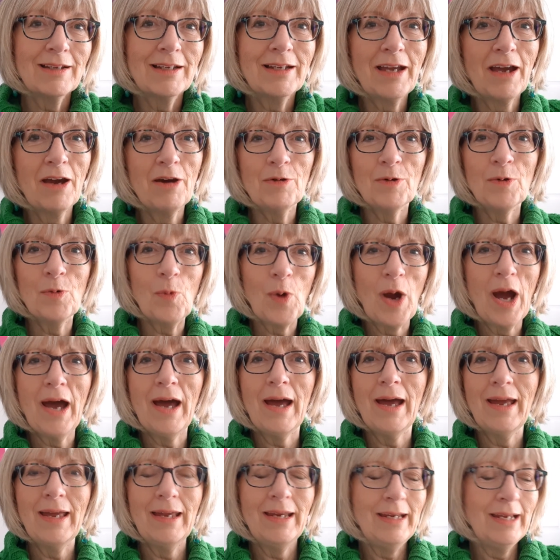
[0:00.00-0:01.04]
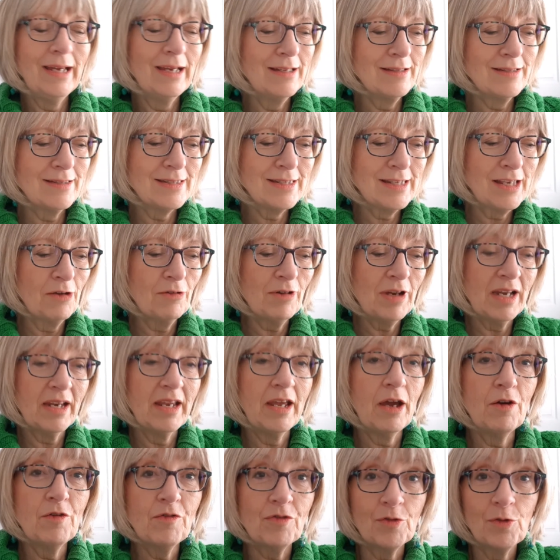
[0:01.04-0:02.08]
go away
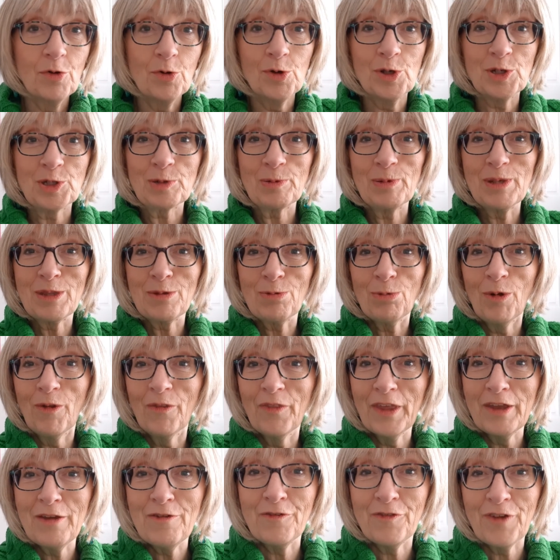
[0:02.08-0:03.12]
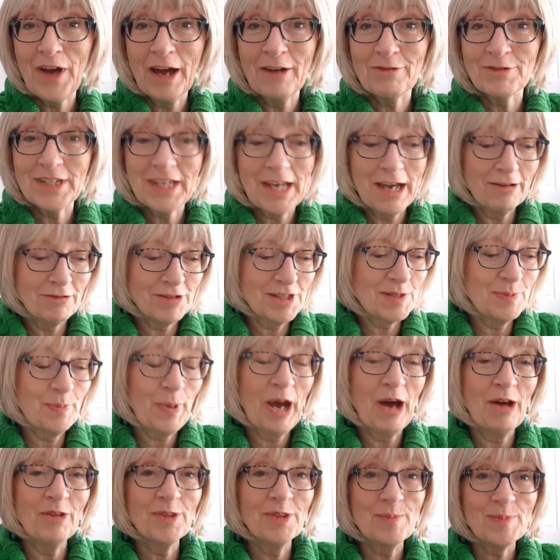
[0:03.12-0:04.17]
totally overawed with what they found out
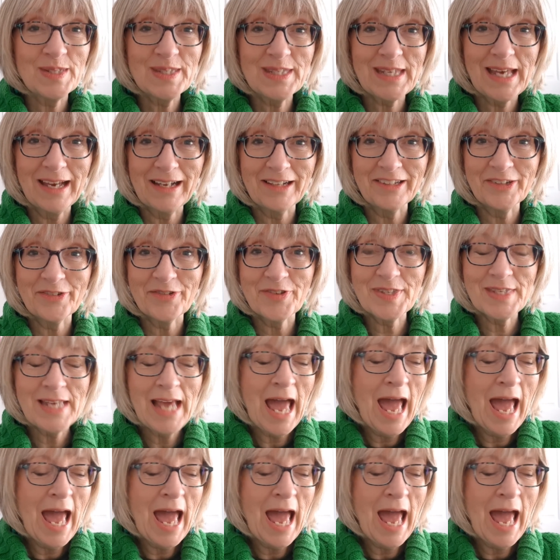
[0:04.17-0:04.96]
about themselves,